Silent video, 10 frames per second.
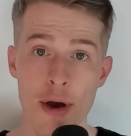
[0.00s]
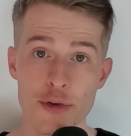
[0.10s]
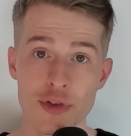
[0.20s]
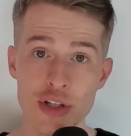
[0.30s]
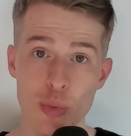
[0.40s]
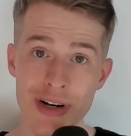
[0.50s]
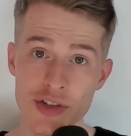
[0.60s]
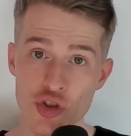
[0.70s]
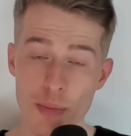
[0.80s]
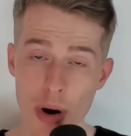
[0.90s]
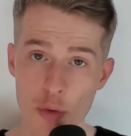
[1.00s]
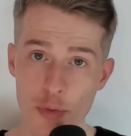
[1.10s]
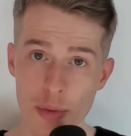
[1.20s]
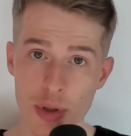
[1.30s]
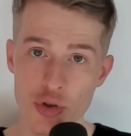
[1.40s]
So that's why this is so powerful
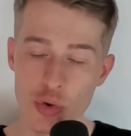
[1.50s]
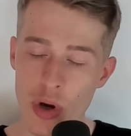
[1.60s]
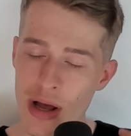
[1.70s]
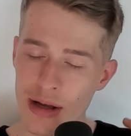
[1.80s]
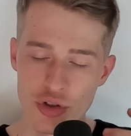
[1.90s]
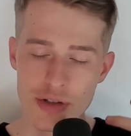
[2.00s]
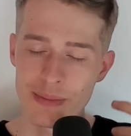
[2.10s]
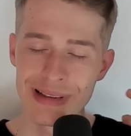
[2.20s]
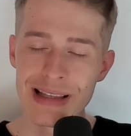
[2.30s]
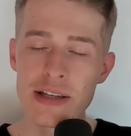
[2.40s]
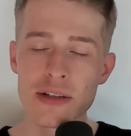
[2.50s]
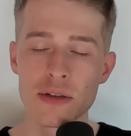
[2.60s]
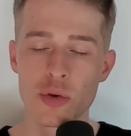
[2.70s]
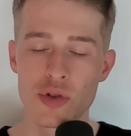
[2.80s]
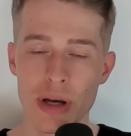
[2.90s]
because you just listen
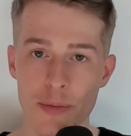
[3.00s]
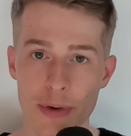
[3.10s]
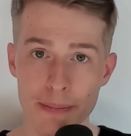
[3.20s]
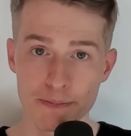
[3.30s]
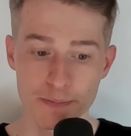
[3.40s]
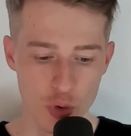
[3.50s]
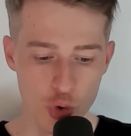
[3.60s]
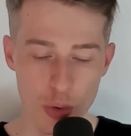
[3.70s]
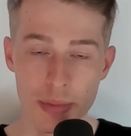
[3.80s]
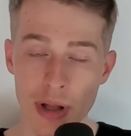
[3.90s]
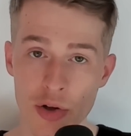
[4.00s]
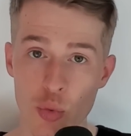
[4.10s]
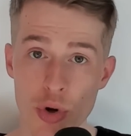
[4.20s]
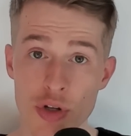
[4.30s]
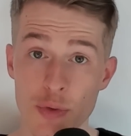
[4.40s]
to something to imply the
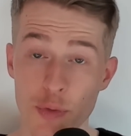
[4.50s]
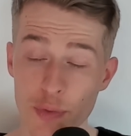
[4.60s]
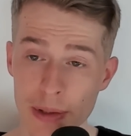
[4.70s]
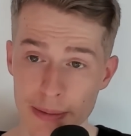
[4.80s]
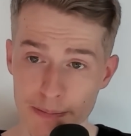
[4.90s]
wish is fulfilled.